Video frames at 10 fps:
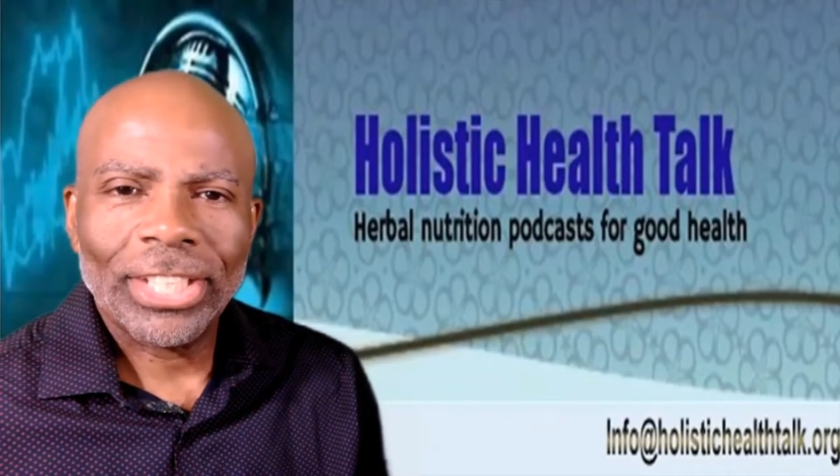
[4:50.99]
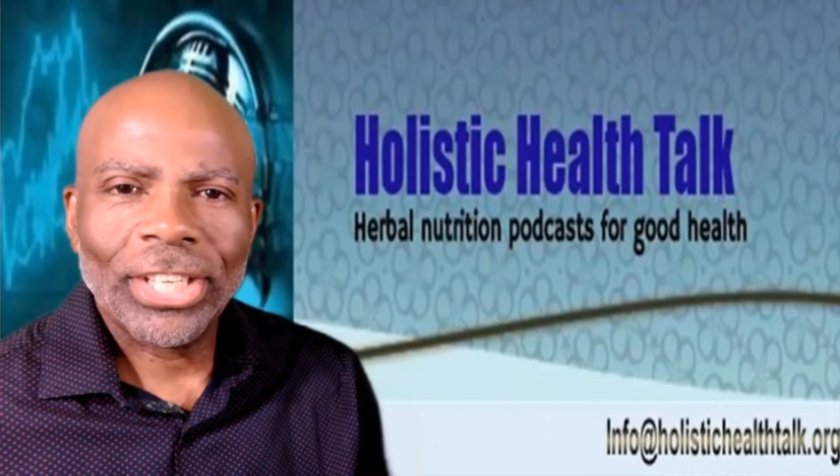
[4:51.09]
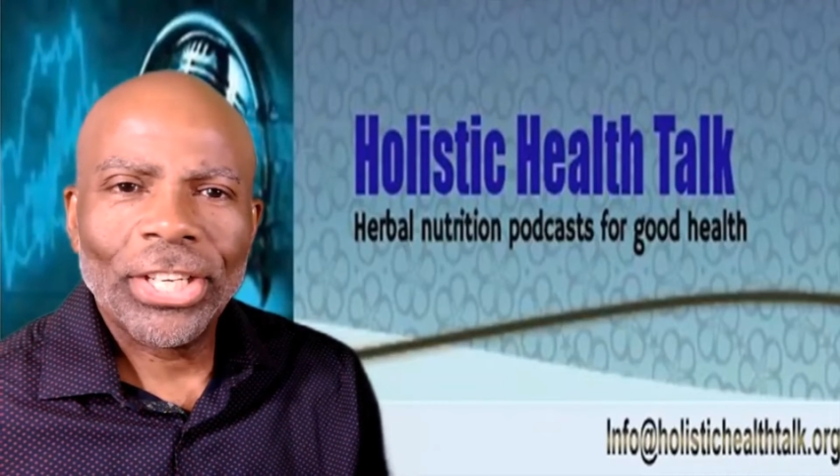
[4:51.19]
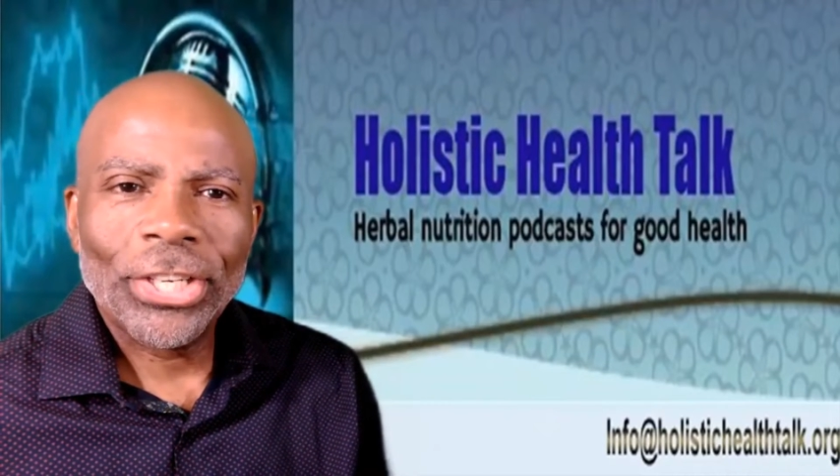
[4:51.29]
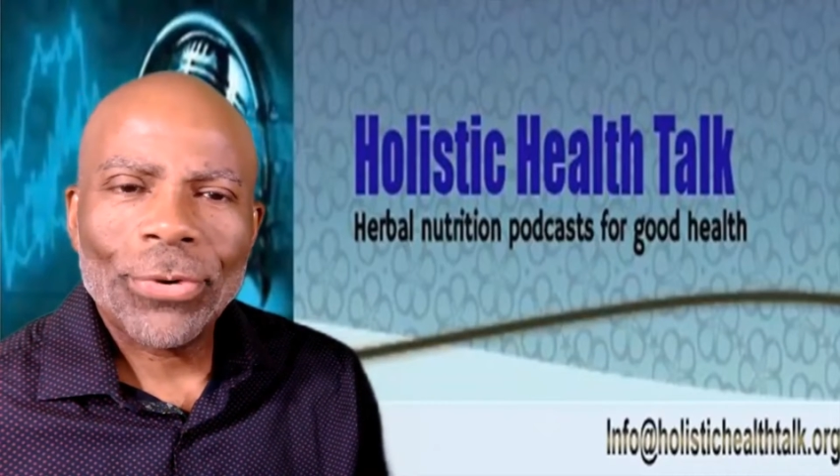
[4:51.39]
a
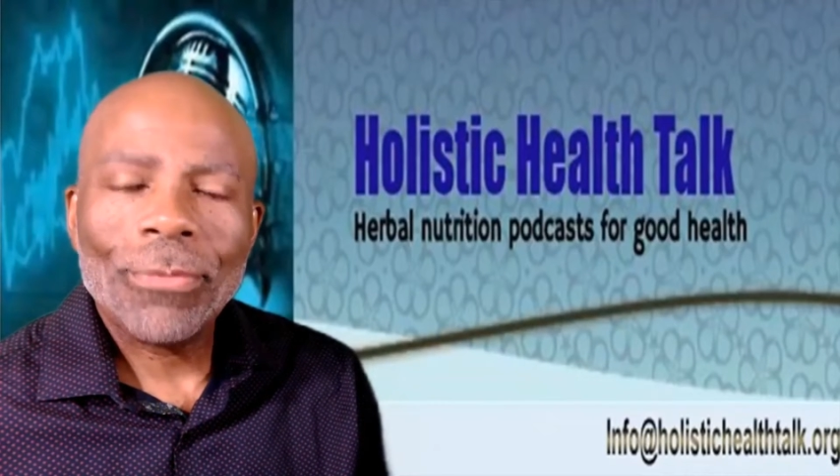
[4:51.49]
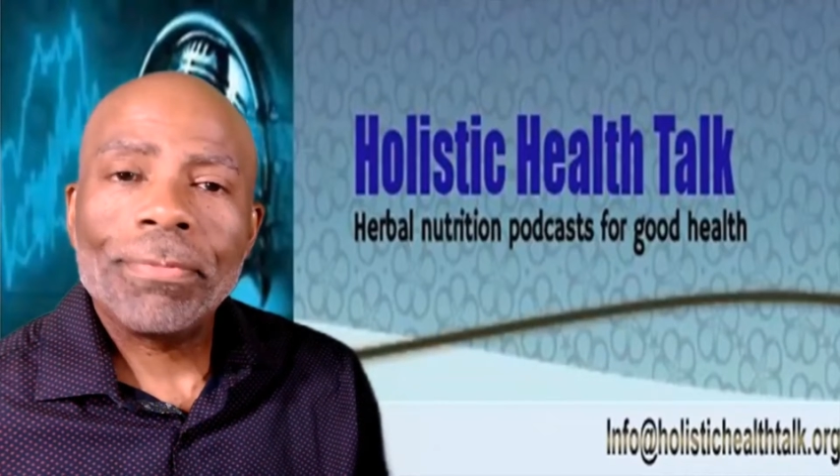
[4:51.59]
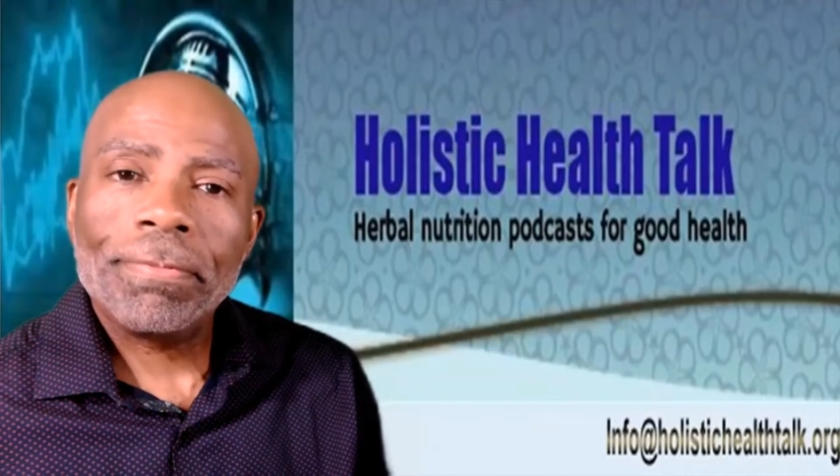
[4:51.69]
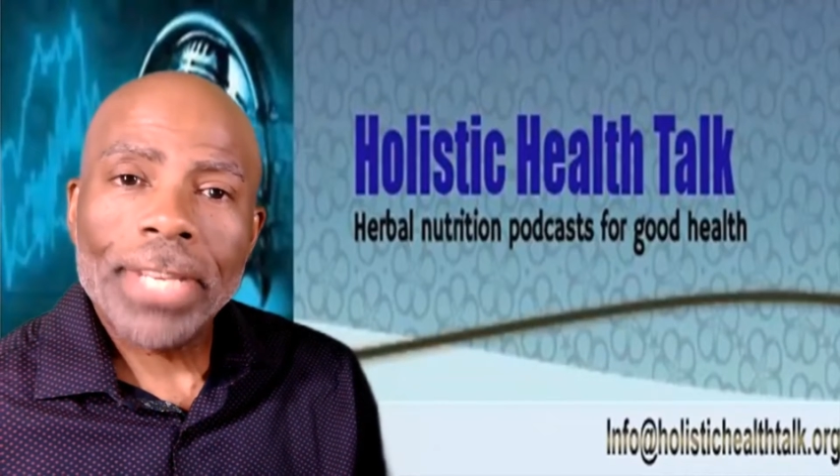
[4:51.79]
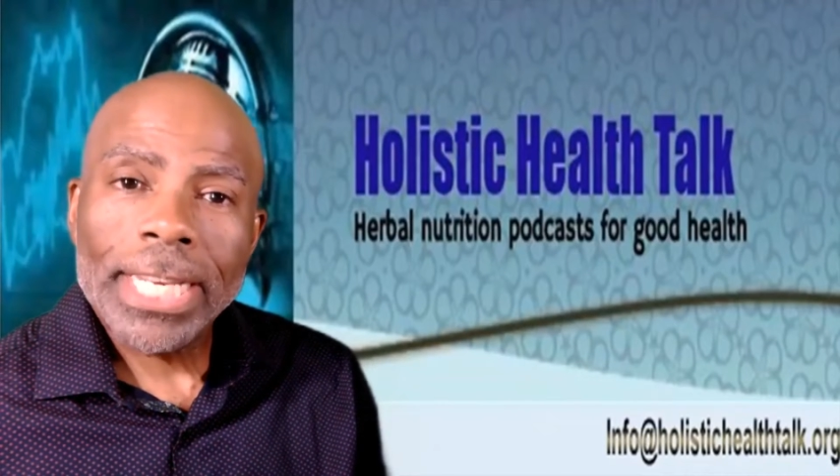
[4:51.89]
little
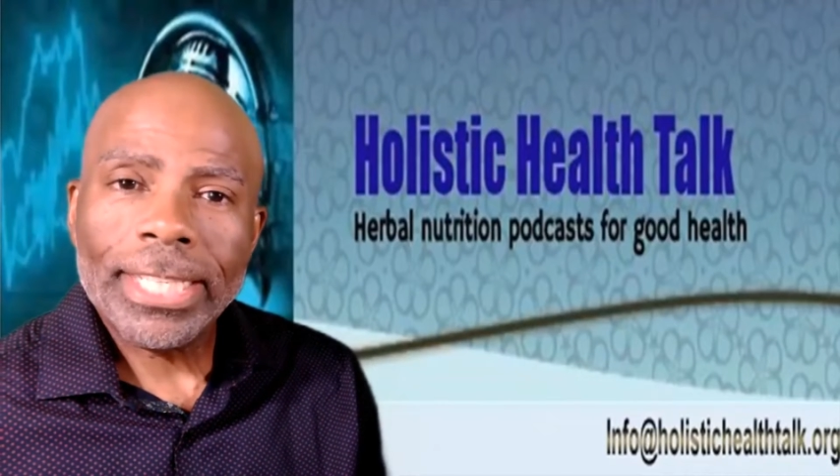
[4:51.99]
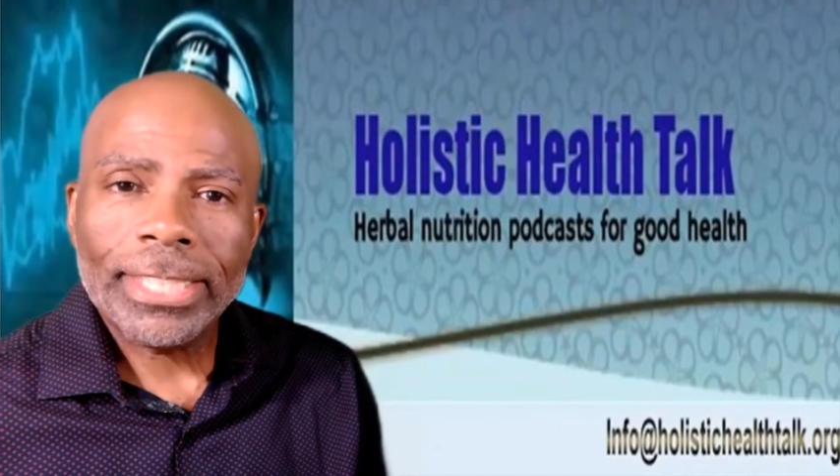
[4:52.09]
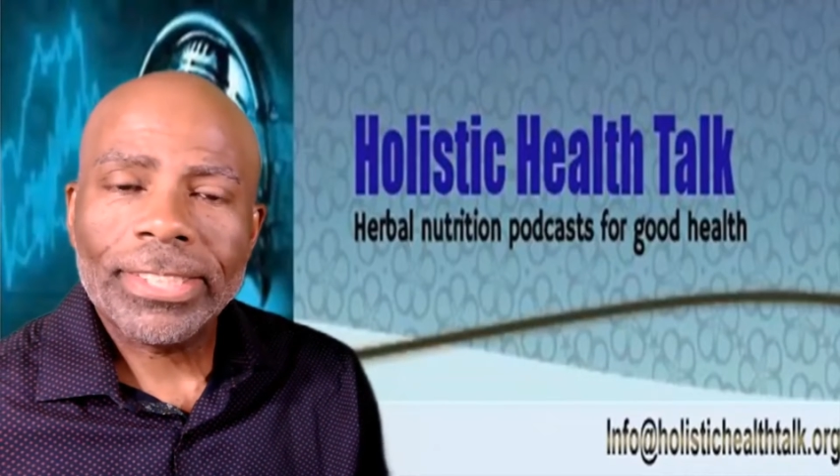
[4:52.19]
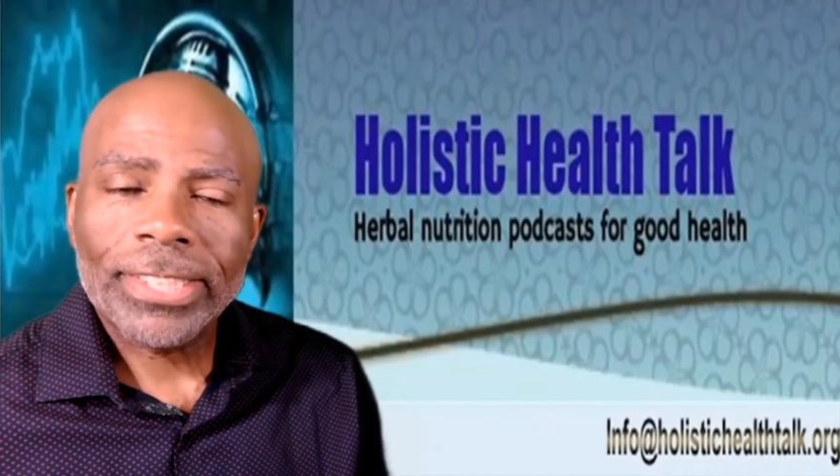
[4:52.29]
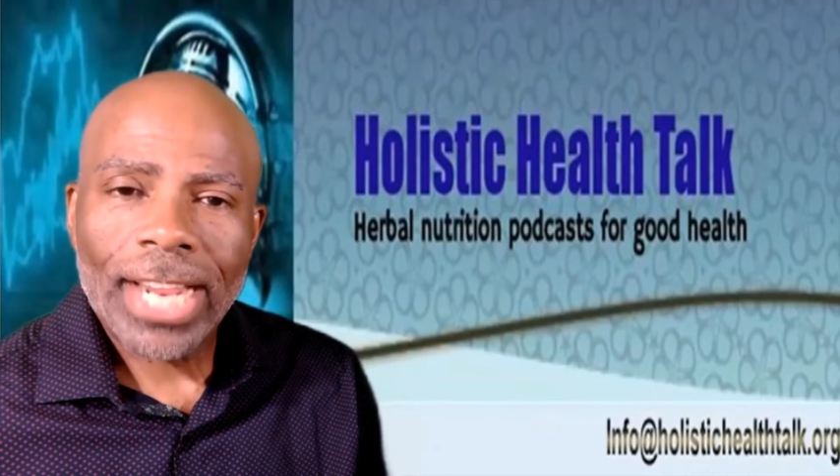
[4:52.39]

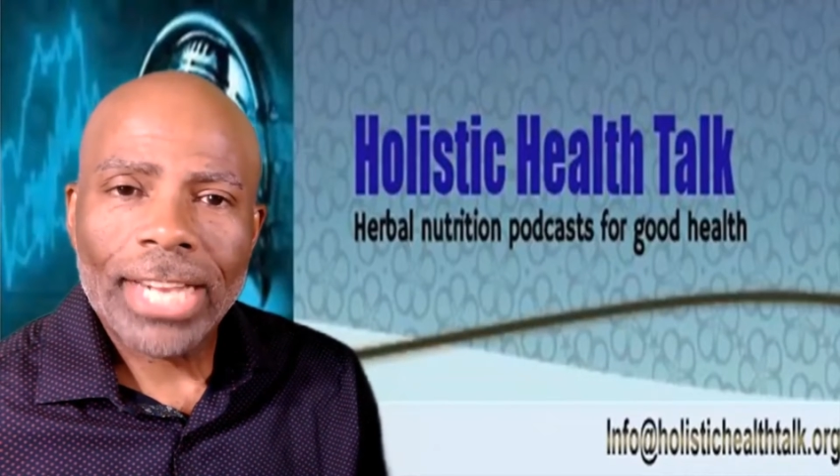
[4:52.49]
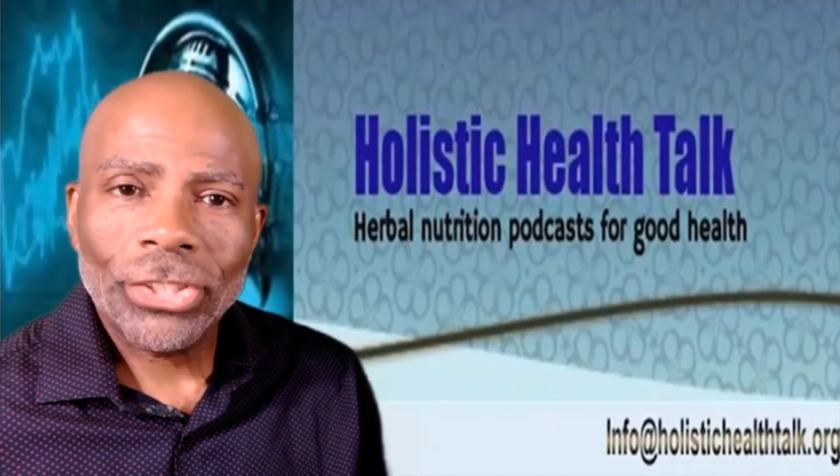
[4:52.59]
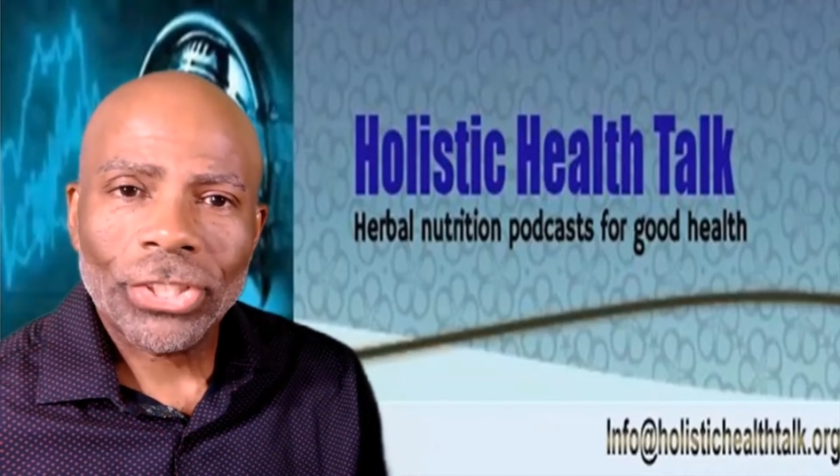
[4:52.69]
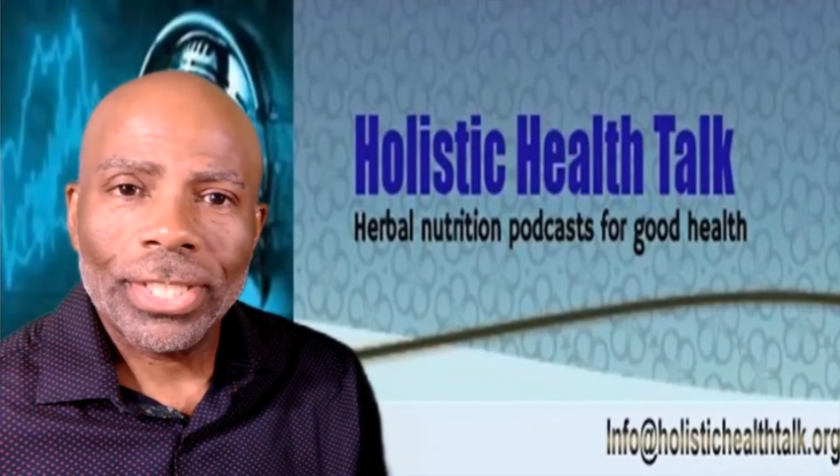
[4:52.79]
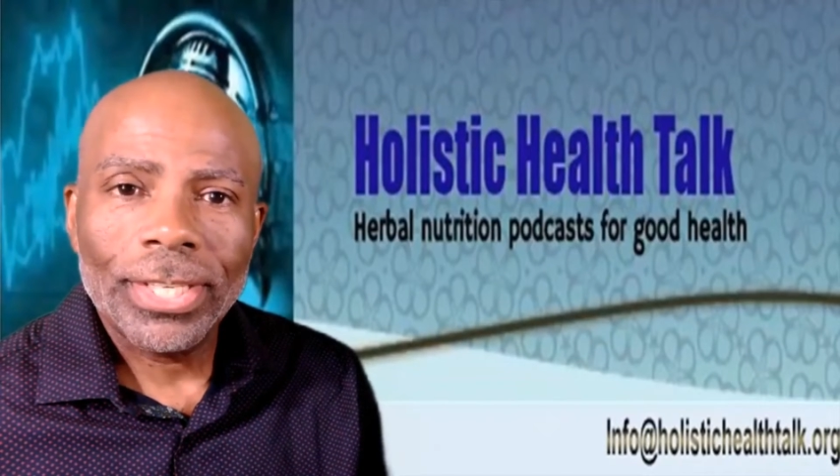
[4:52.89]
feeding
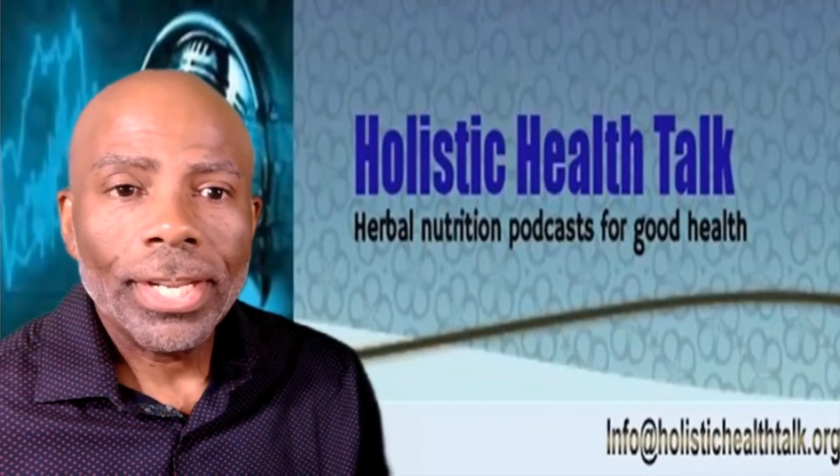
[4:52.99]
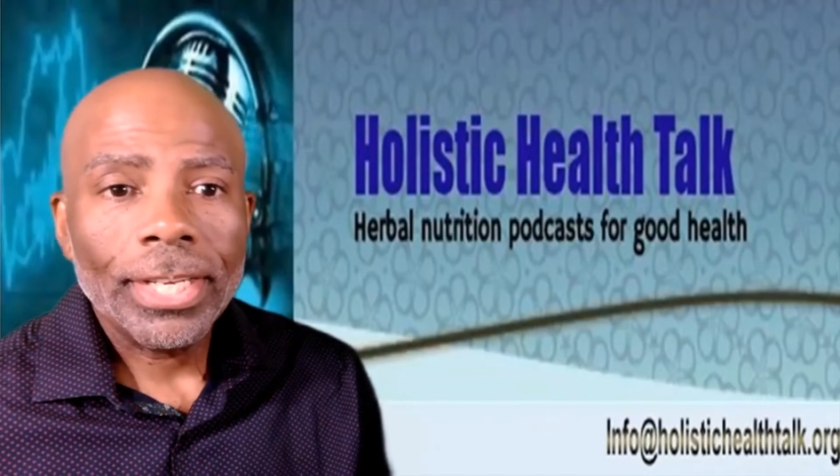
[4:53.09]
station